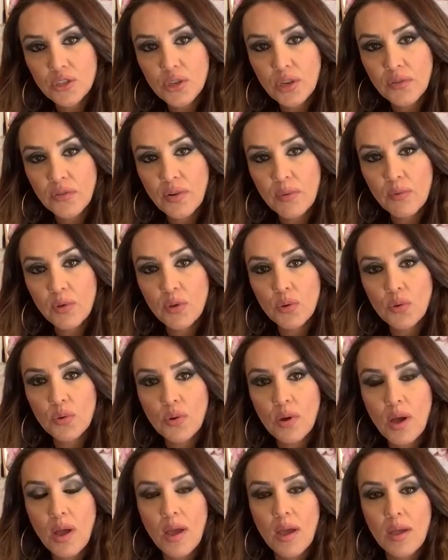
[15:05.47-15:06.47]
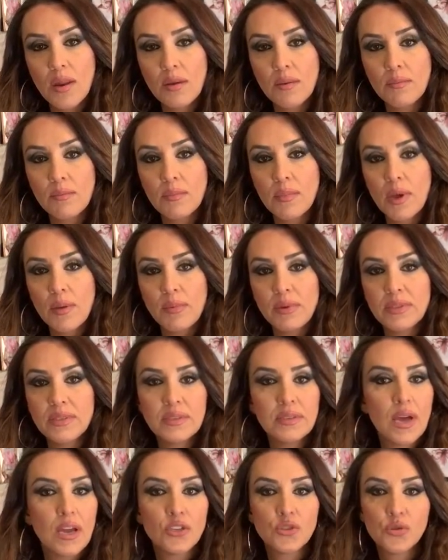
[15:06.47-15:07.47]
took from you and maybe
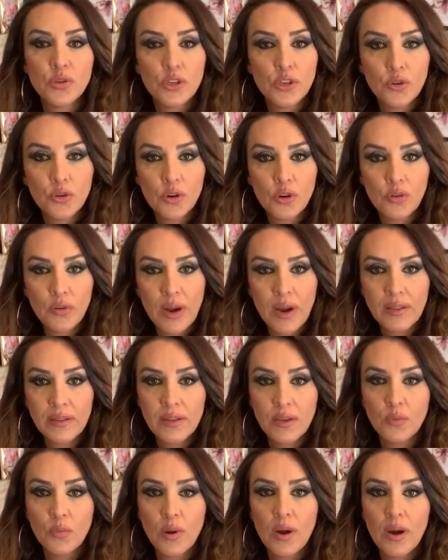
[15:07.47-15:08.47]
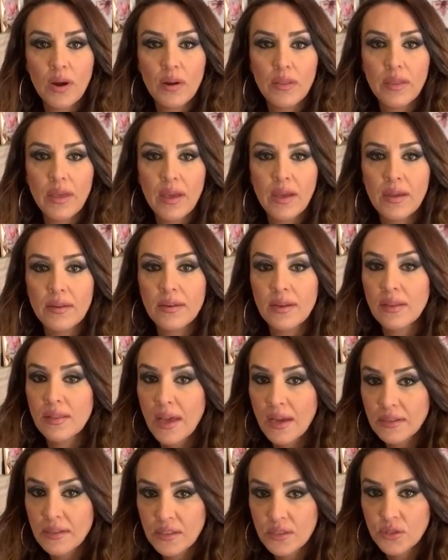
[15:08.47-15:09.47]
did not treat you correctly, where they
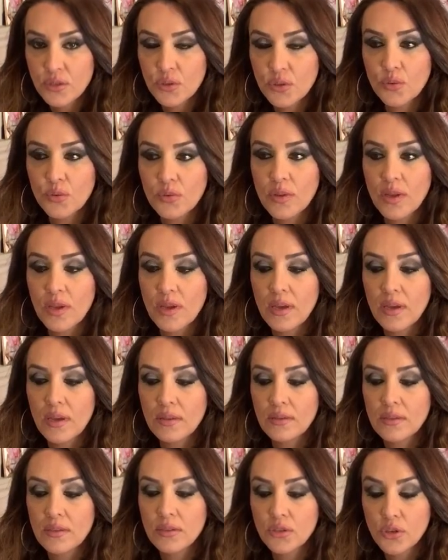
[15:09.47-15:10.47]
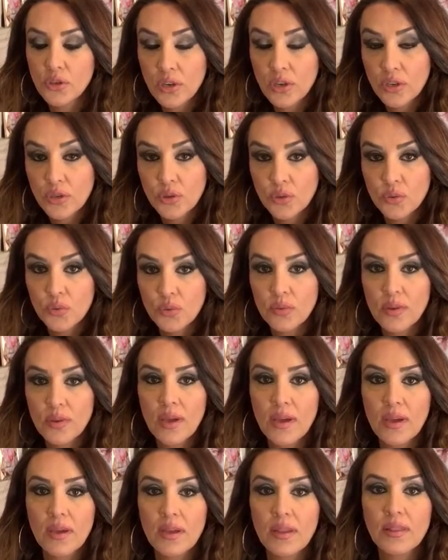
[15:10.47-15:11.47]
neglected you, they deserted you,
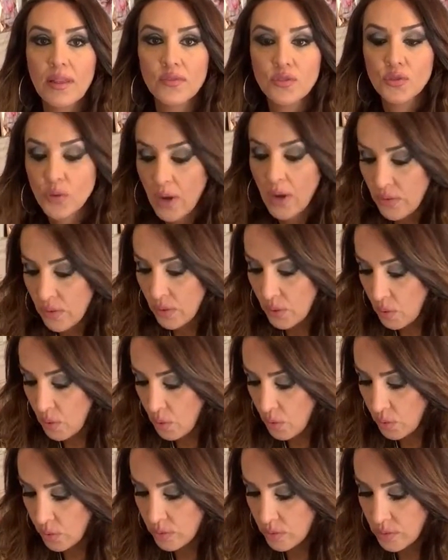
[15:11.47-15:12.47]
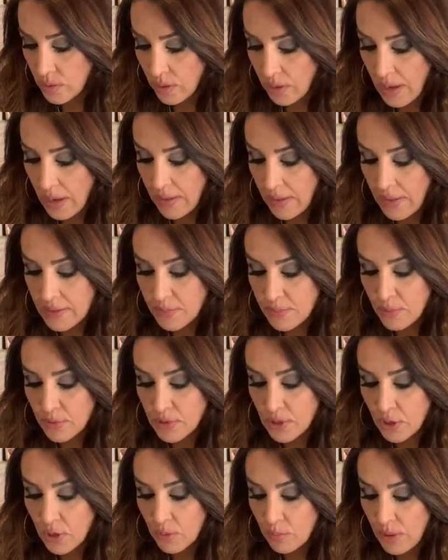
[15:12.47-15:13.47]
they left you out in the cold. Okay, this
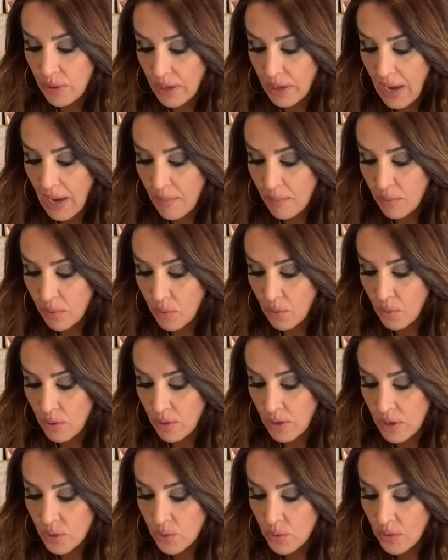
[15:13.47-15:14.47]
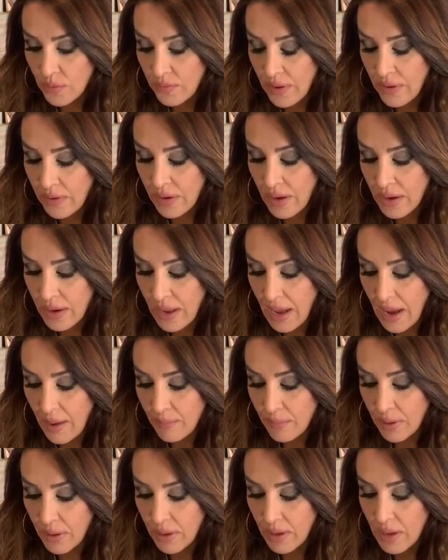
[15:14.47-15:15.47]
person could be a Capricorn and you are very
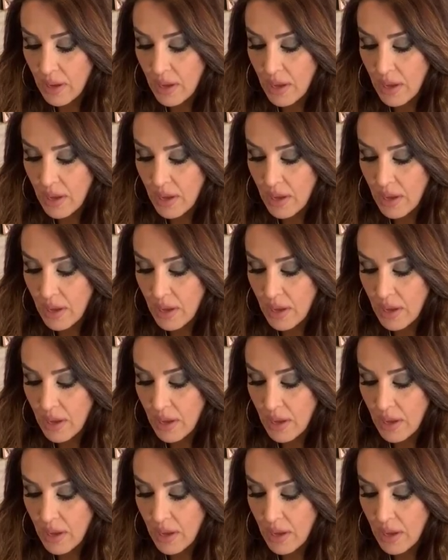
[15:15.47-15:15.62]
unhappy.